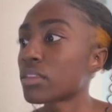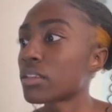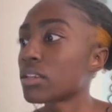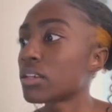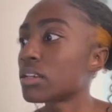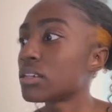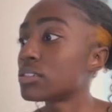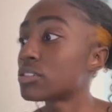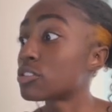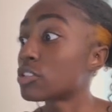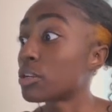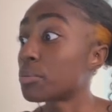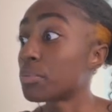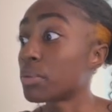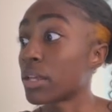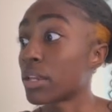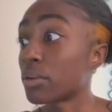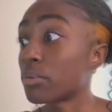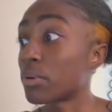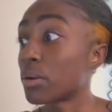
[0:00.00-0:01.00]
and start
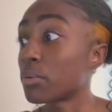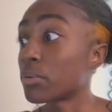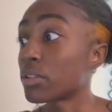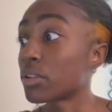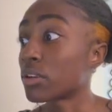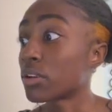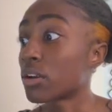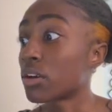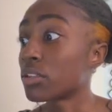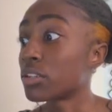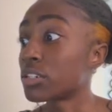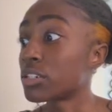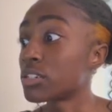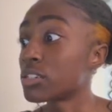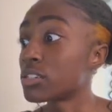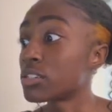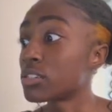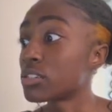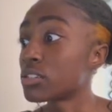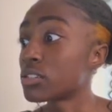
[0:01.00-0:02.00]
playing around with our
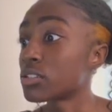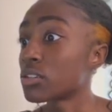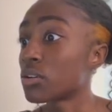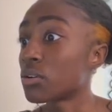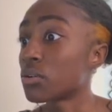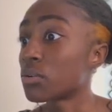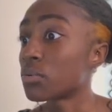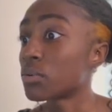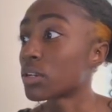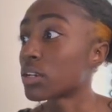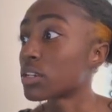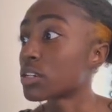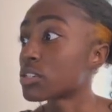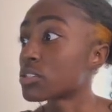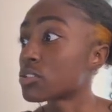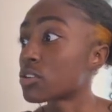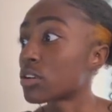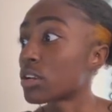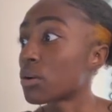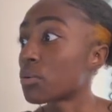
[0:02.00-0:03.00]
colors. So we're gonna
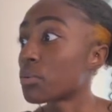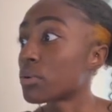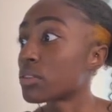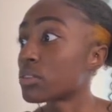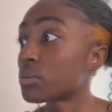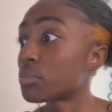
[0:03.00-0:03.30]
start out with the